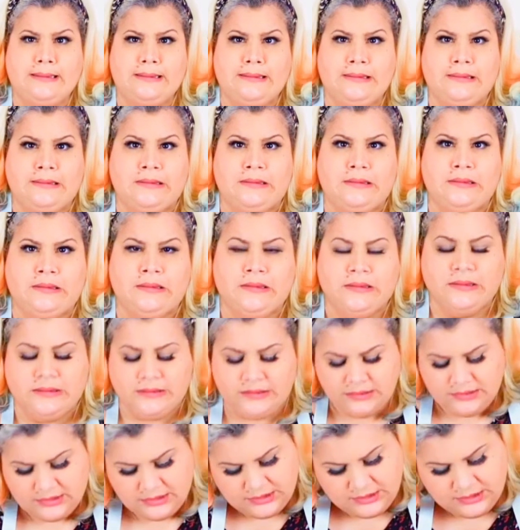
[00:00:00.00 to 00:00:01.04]
Oh.
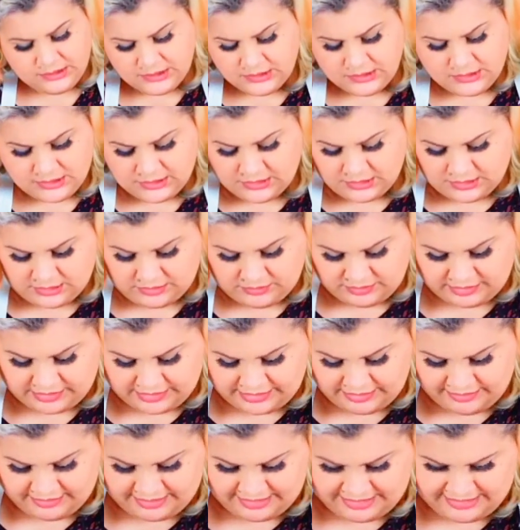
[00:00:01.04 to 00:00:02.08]

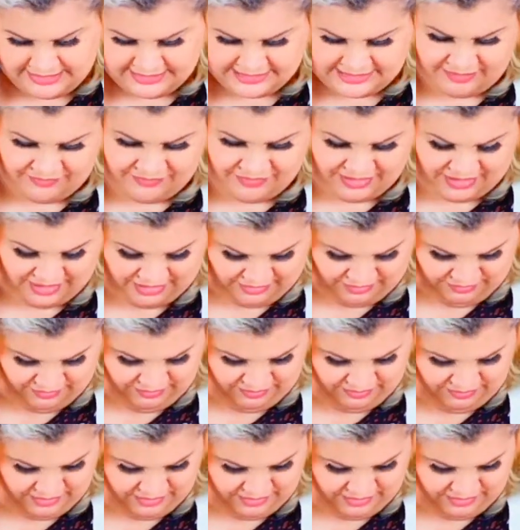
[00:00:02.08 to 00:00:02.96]
Right, okay, let's have a go.